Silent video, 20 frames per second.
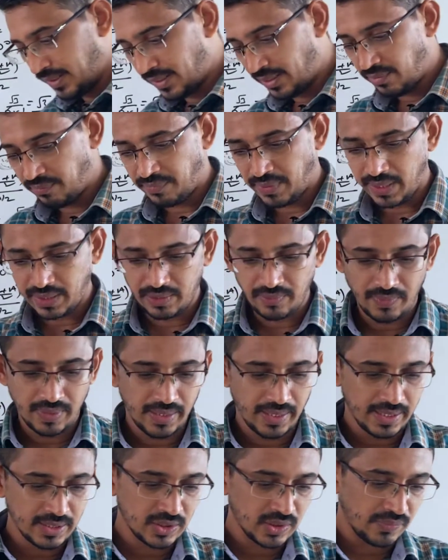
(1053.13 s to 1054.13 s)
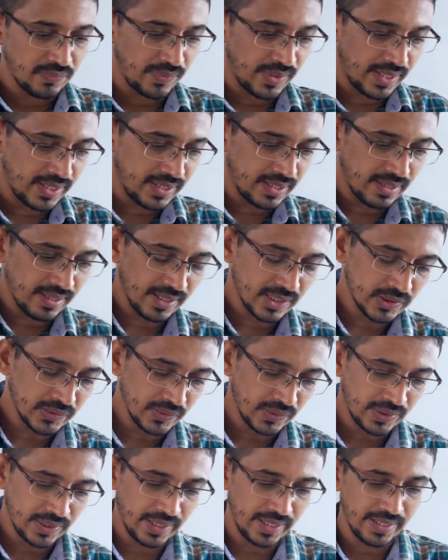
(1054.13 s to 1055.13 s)
the refractive index of flint glass
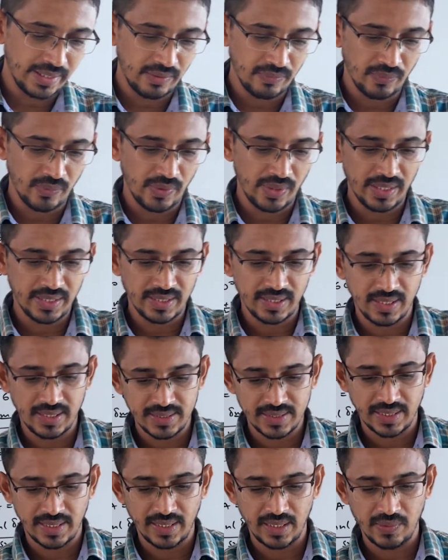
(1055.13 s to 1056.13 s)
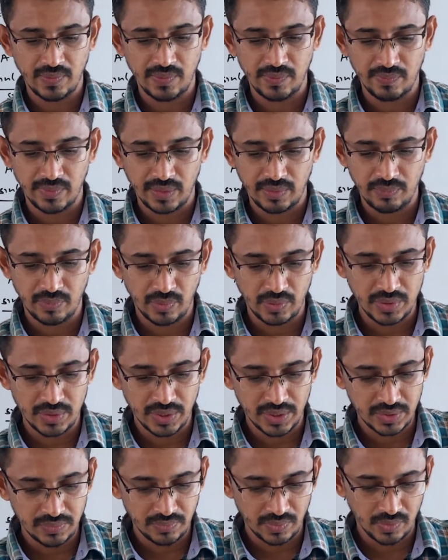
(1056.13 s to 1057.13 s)
for red and violet colors are given
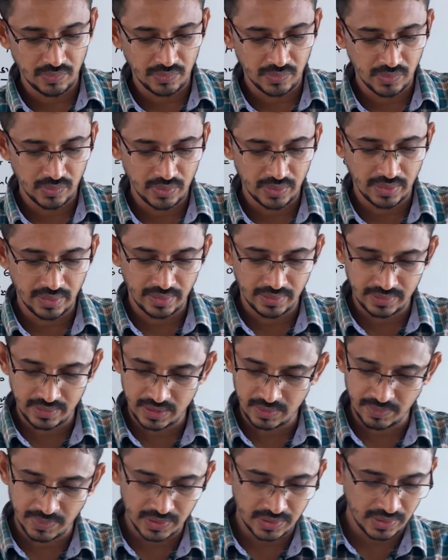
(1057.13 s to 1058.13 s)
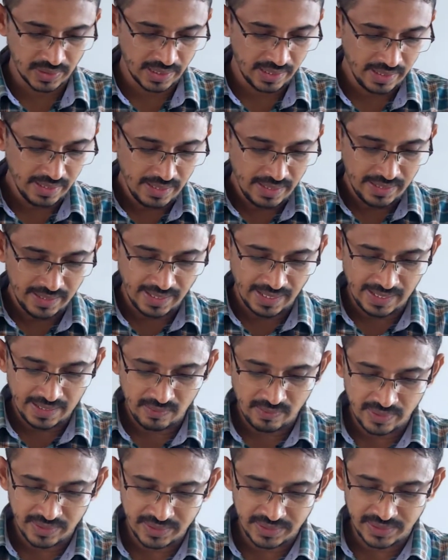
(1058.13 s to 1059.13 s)
1.644 and this much, right?
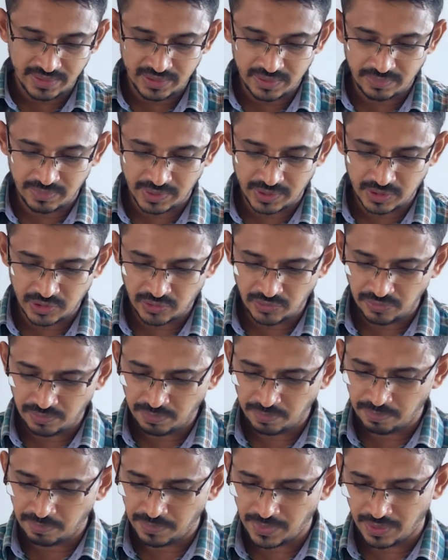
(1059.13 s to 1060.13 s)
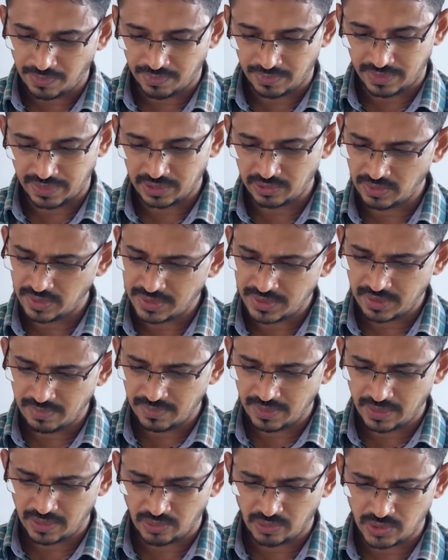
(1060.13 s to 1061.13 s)
Calculate the dispersive power. Actually
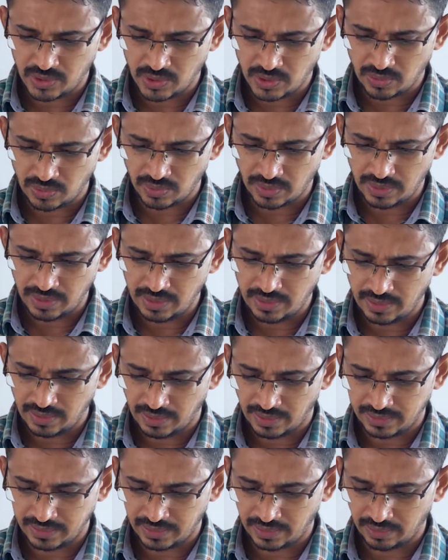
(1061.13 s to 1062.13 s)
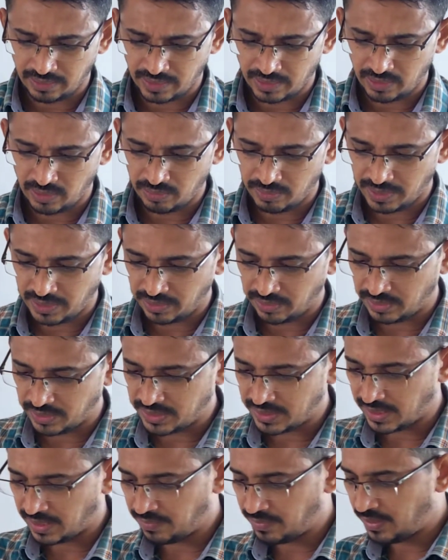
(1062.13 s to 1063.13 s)
similar questions only, I think you can do by
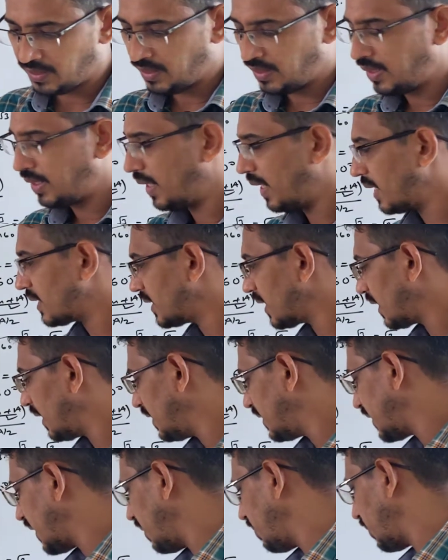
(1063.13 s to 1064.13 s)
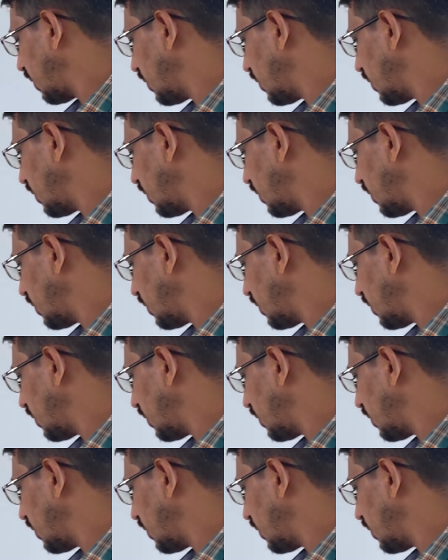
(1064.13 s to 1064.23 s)
yourself, exactly same